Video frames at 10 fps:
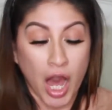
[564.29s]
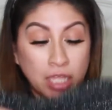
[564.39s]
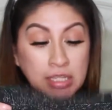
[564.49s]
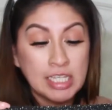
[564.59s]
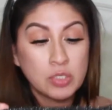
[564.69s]

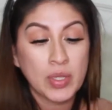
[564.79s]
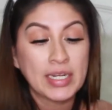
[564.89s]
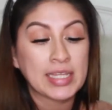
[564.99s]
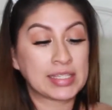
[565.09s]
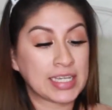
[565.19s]
On this one,
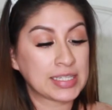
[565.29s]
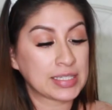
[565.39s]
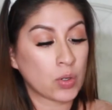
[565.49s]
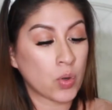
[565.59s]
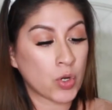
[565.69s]
I did
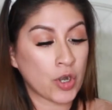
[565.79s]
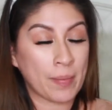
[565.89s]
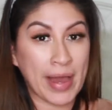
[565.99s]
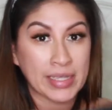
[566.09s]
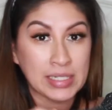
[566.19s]
order
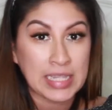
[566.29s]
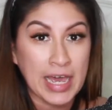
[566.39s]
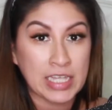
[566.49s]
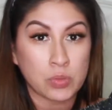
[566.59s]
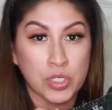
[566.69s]
my
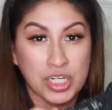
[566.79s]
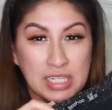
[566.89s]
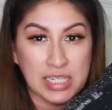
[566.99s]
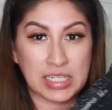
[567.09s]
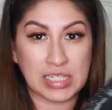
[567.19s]
size, which is
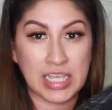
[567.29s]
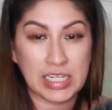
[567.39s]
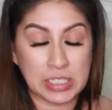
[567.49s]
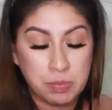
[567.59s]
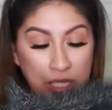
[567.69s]
a
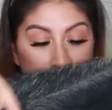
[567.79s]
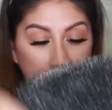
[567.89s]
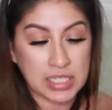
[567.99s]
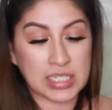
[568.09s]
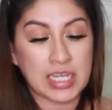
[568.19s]
6,
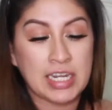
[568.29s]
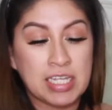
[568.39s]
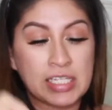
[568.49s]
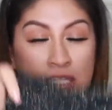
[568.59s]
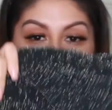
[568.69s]
because it is